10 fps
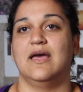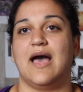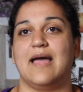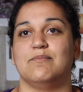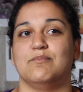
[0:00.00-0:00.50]

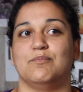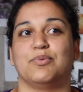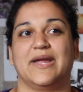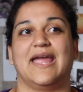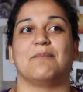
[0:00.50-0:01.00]
I'm
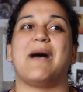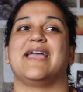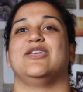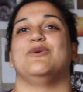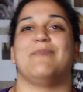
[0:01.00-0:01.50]
bringing my
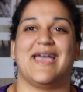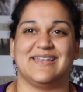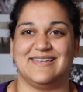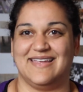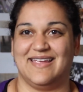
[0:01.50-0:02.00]

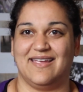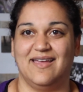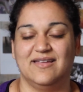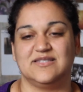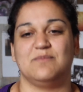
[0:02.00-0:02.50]
humanity
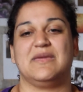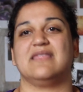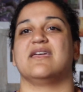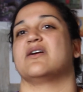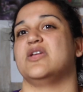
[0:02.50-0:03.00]
to meet
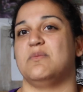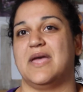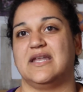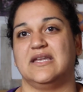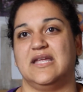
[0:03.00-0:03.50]
their
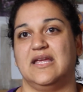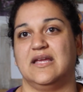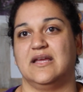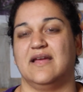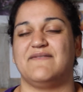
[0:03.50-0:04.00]
humanity,
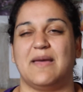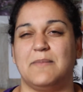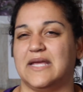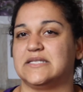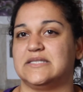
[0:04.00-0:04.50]
if that
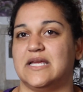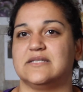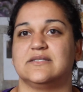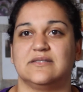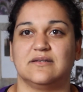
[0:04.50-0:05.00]
makes
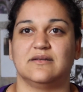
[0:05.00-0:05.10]
sense.